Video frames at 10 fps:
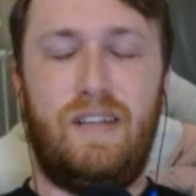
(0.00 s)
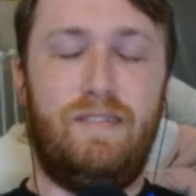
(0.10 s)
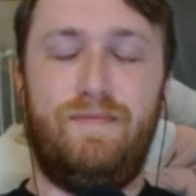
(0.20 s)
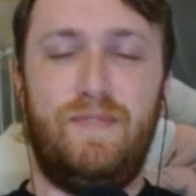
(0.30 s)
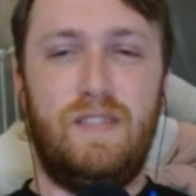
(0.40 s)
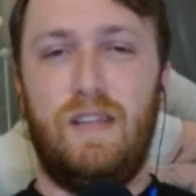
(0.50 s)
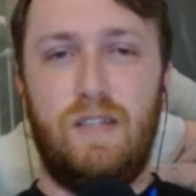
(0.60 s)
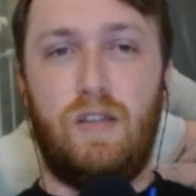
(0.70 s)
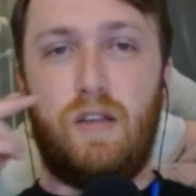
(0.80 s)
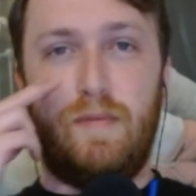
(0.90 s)
I
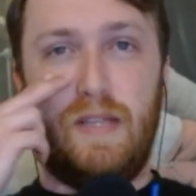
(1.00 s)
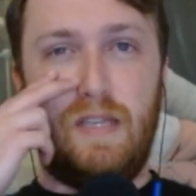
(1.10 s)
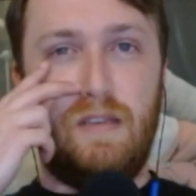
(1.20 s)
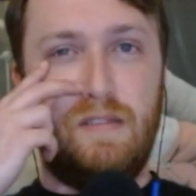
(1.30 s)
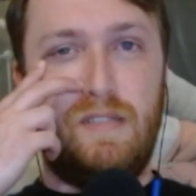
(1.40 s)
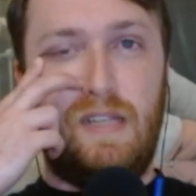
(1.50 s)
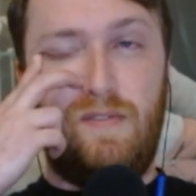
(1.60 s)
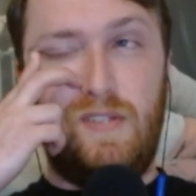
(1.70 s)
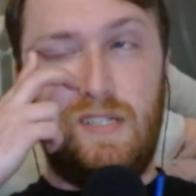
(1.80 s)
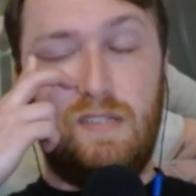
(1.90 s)
talk about like gun
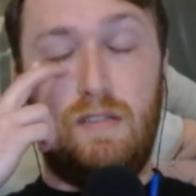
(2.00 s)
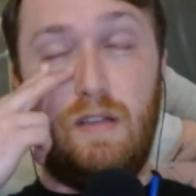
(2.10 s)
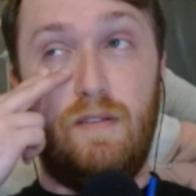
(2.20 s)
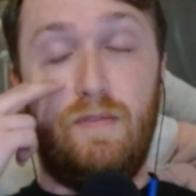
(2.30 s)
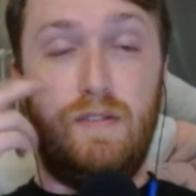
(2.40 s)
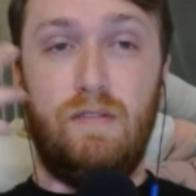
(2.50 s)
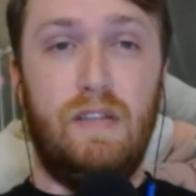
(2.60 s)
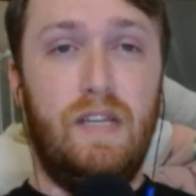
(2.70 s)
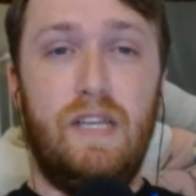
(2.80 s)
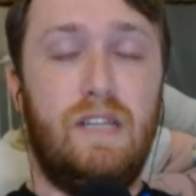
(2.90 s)
safety and stuff, and
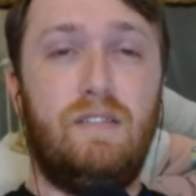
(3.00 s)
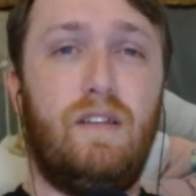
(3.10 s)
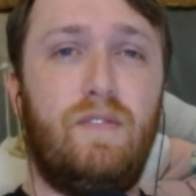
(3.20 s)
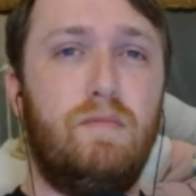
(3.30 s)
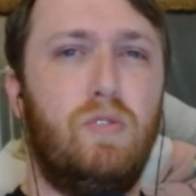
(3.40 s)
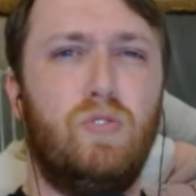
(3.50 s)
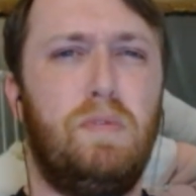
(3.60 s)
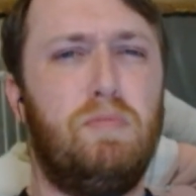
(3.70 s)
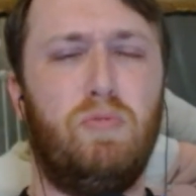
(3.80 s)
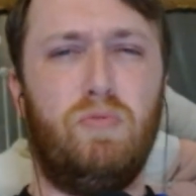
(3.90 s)
it's stuff that most
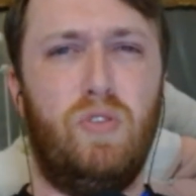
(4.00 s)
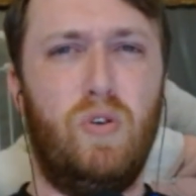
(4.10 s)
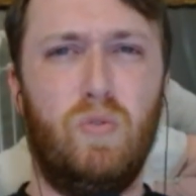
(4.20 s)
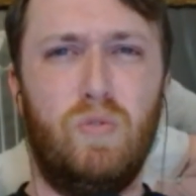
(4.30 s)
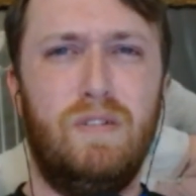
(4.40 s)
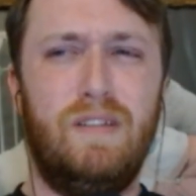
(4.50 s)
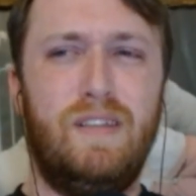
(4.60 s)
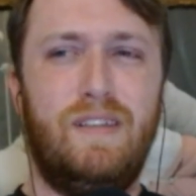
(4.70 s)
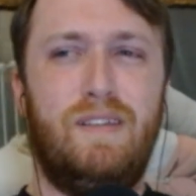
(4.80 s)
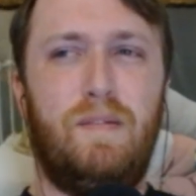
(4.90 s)
people know,
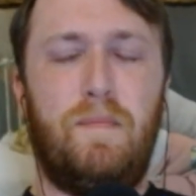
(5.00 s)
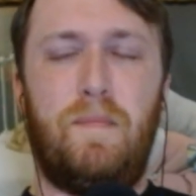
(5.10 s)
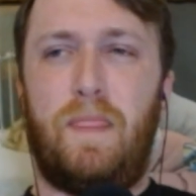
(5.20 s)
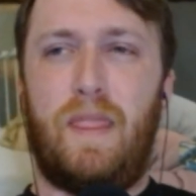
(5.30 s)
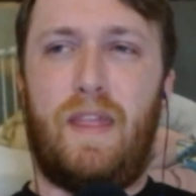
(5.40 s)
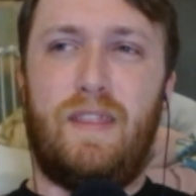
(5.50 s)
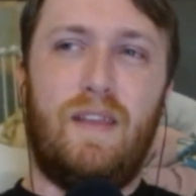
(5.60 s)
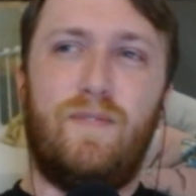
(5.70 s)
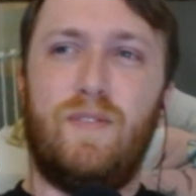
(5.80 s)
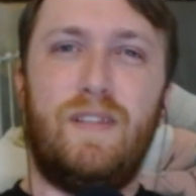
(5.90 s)

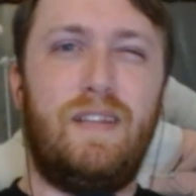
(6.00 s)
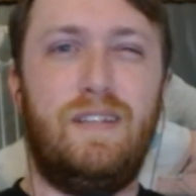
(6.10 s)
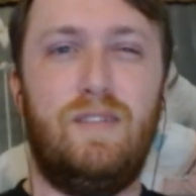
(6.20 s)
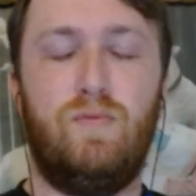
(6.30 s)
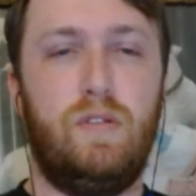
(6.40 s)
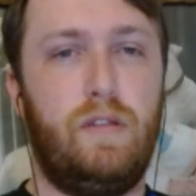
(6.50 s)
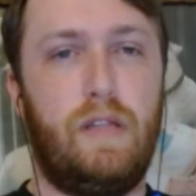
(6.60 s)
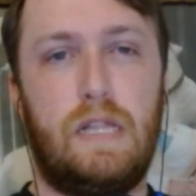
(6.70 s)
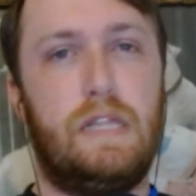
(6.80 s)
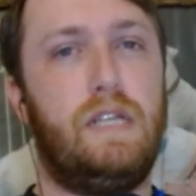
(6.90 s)
thankfully they didn't really
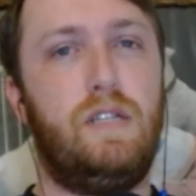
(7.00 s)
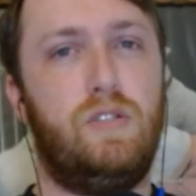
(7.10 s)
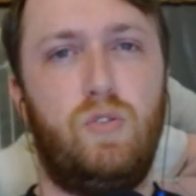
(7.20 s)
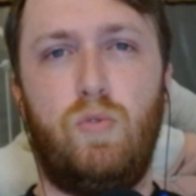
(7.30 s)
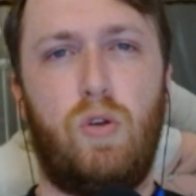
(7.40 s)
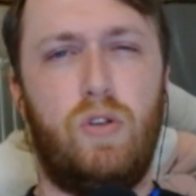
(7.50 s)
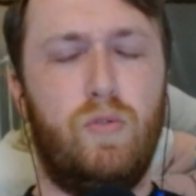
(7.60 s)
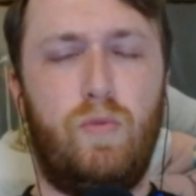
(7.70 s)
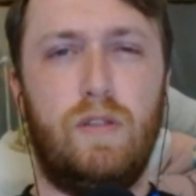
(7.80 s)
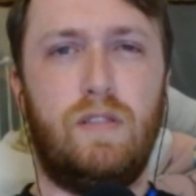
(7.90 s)
like lean too hard to
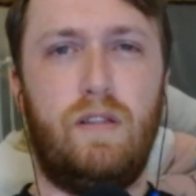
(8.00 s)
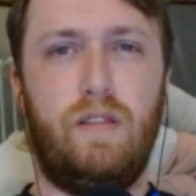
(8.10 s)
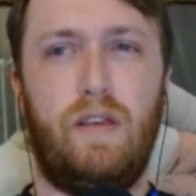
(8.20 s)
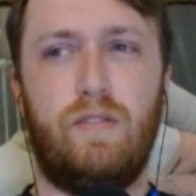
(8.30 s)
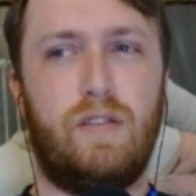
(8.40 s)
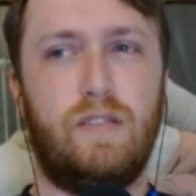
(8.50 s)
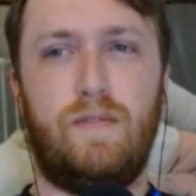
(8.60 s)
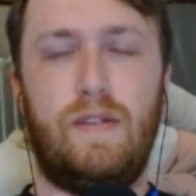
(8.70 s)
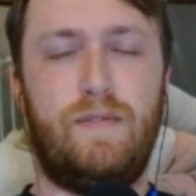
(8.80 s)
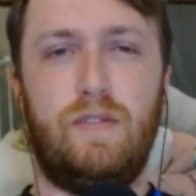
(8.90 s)
one side or the other because I've
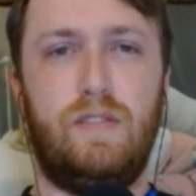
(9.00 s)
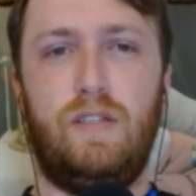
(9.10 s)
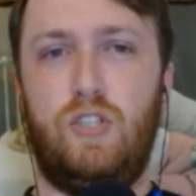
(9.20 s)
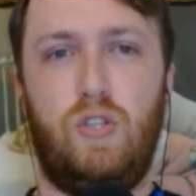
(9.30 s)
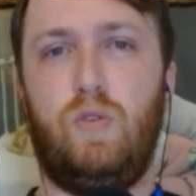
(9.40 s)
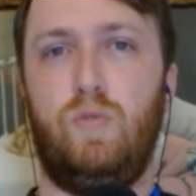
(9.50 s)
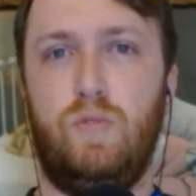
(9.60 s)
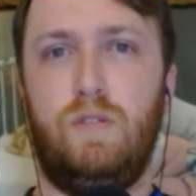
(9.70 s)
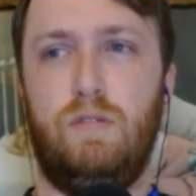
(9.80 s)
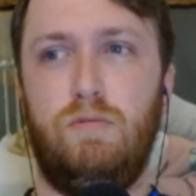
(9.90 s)
definitely seen
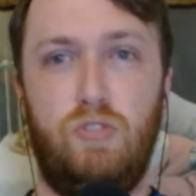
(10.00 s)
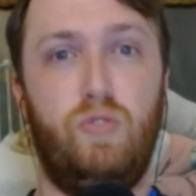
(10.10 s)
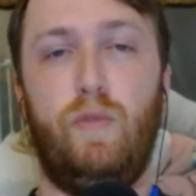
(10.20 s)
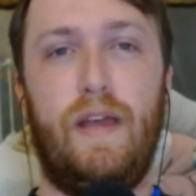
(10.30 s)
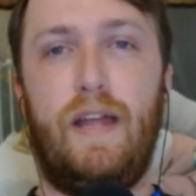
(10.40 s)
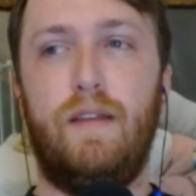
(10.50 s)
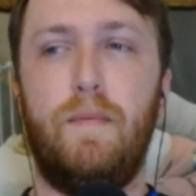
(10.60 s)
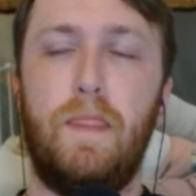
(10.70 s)
shows do that.